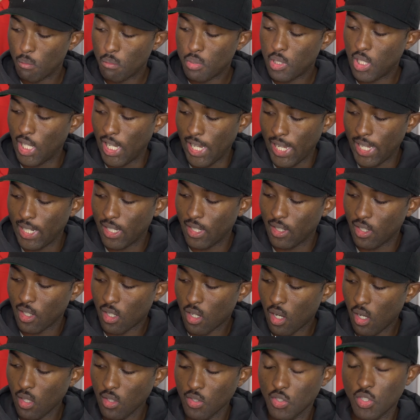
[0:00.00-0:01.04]
plain and the
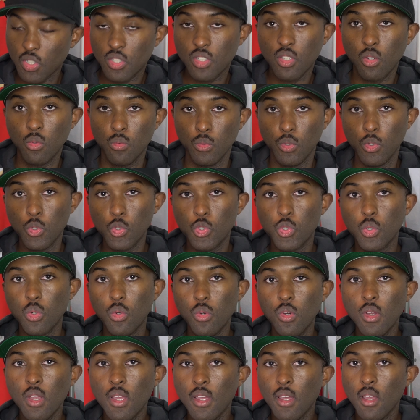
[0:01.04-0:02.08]
colors are so
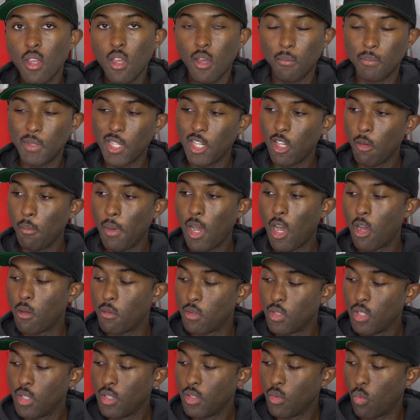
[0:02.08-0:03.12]
neutral, I'm thinking about
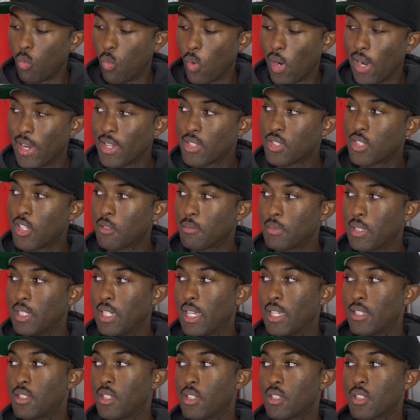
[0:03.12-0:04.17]
wearing something
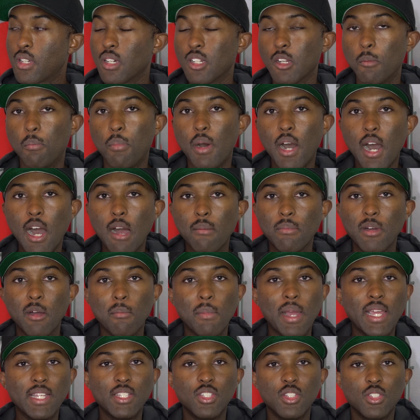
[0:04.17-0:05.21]
that's just gonna pop. I
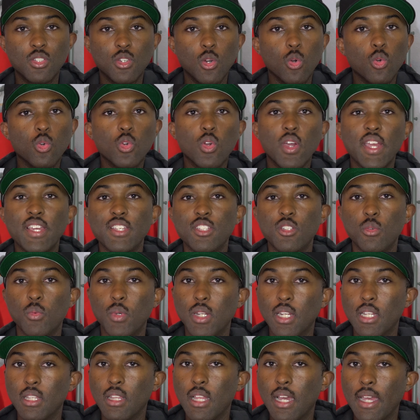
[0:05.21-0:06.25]
might just go crazy
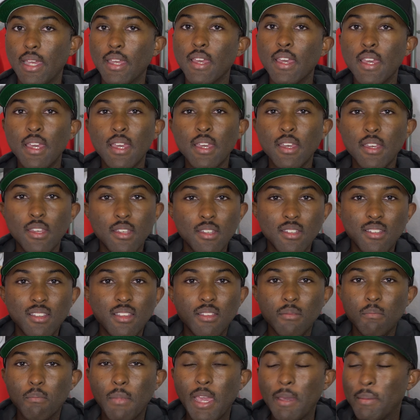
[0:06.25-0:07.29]
with it, like
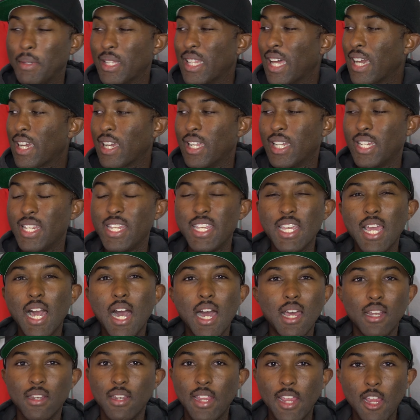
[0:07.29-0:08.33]
maybe like a
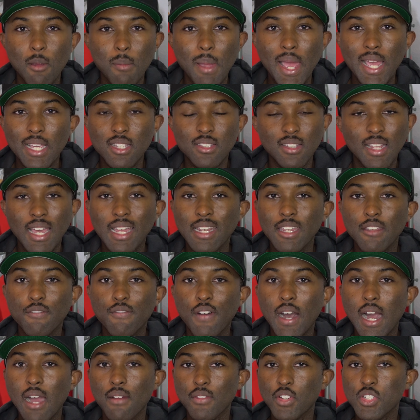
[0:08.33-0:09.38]
neon Air Max
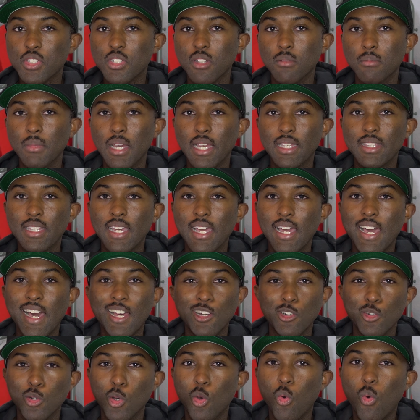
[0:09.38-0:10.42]
95 or something like that. I
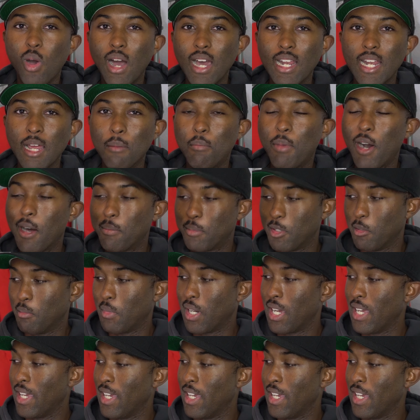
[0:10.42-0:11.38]
don't know why that popped in my